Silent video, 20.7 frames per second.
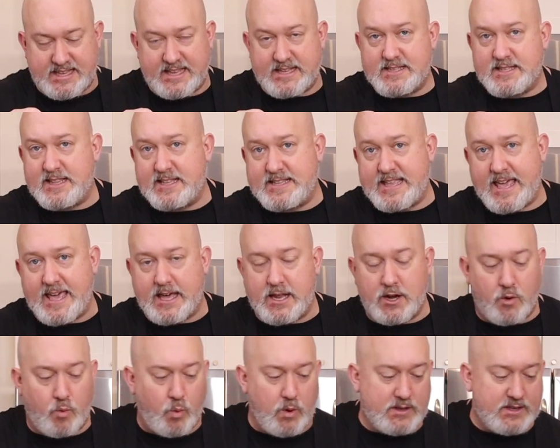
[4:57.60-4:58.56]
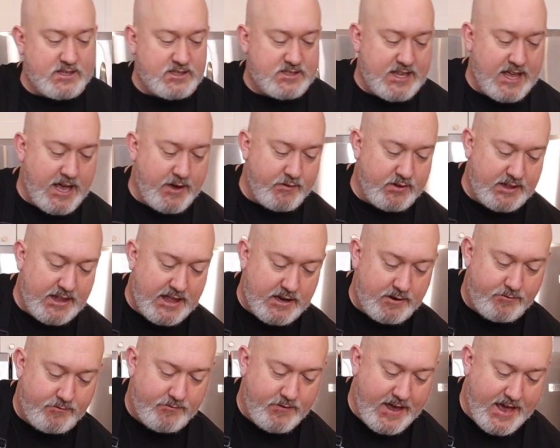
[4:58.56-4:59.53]
at the end of the day, I don't want this to have a lot
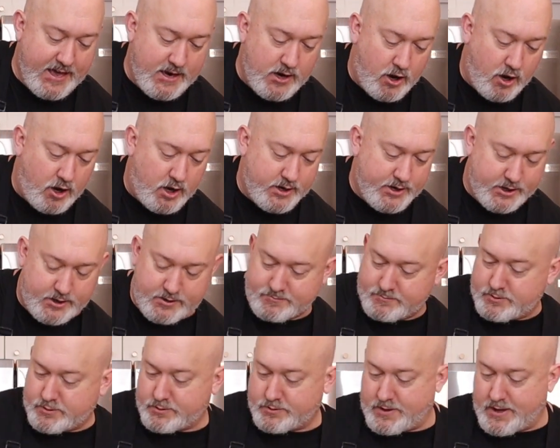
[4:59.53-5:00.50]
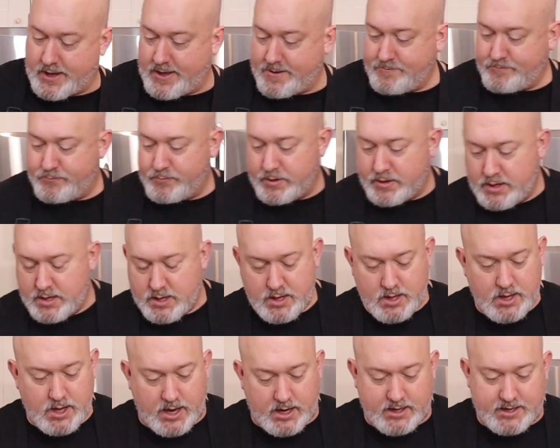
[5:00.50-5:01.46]
of fat on it, okay?
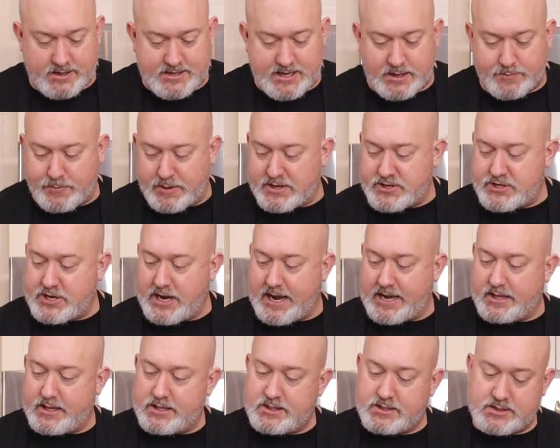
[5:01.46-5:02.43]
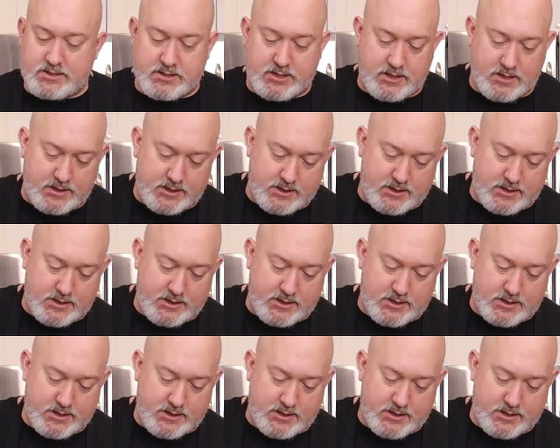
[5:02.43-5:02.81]
I'm gonna take my shallots,